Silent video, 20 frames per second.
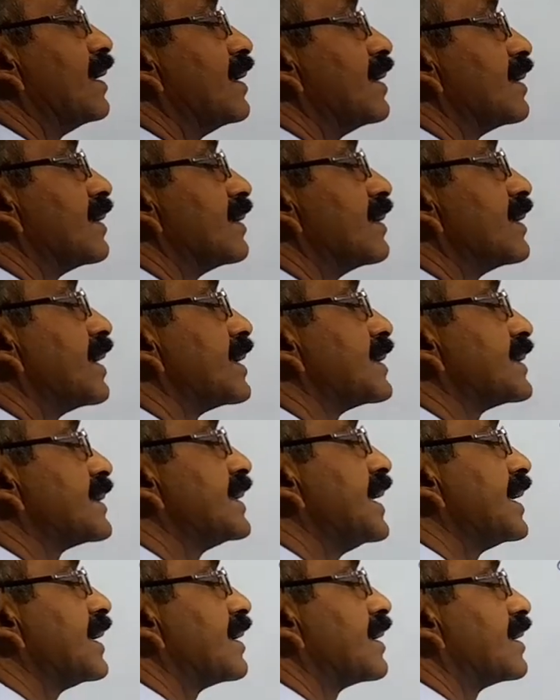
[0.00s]
The
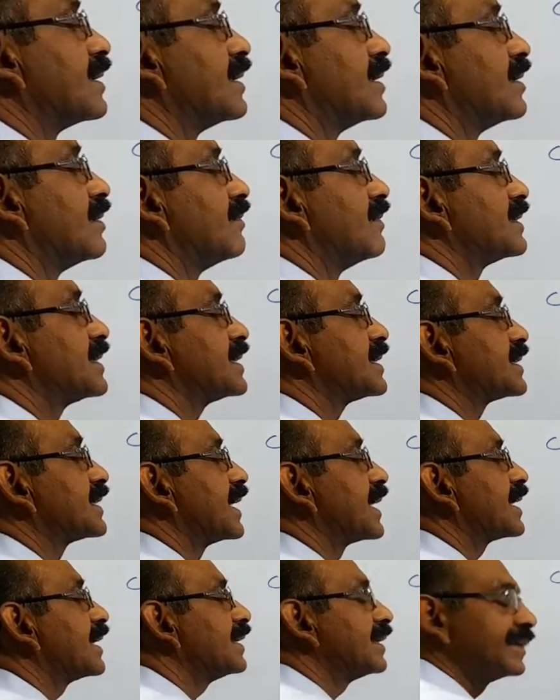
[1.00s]
zinc which is
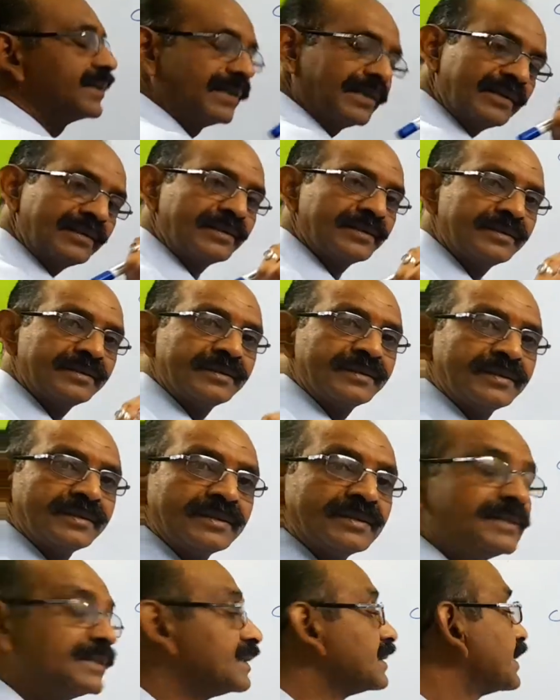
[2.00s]
taken here,
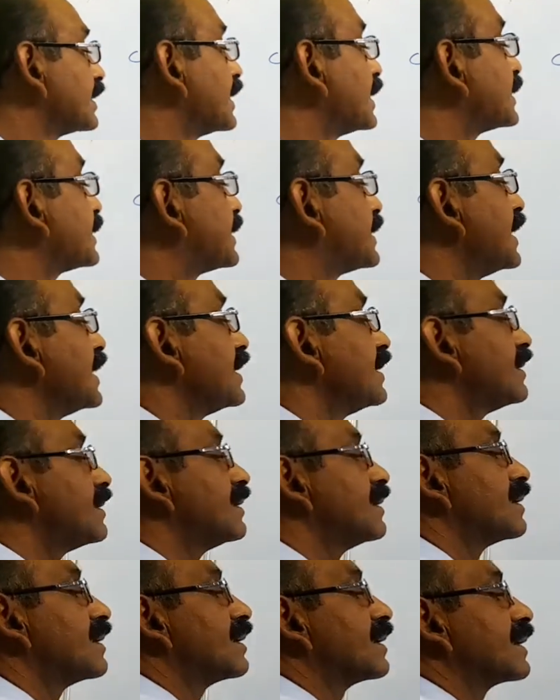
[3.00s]
the zinc
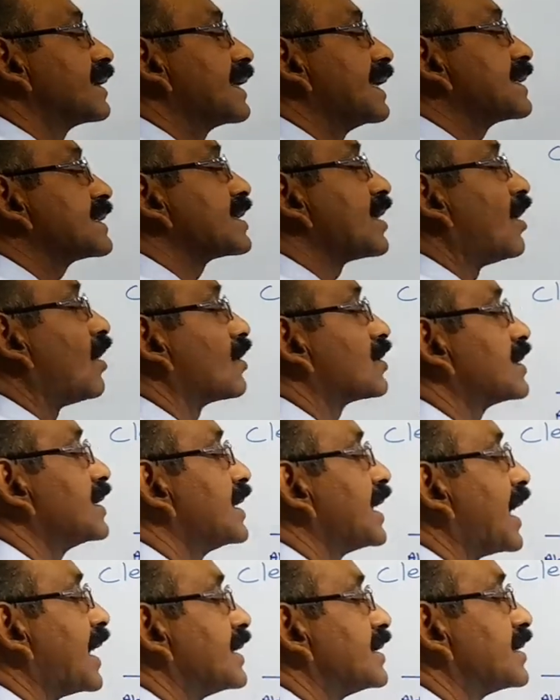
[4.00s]
gets
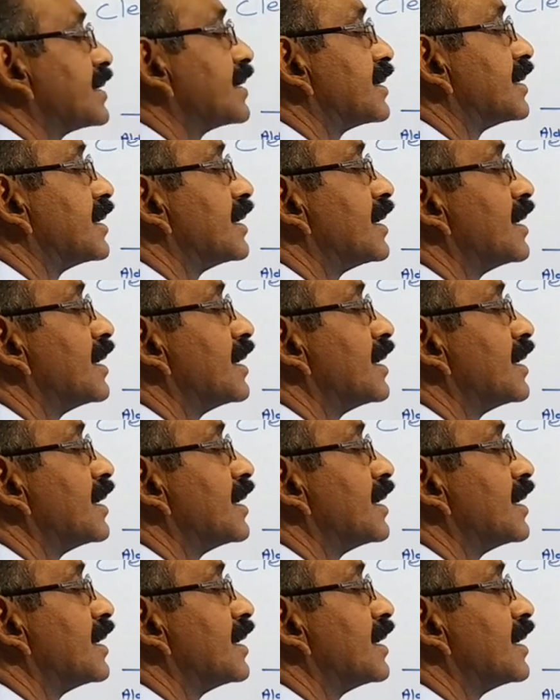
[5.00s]
oxidized.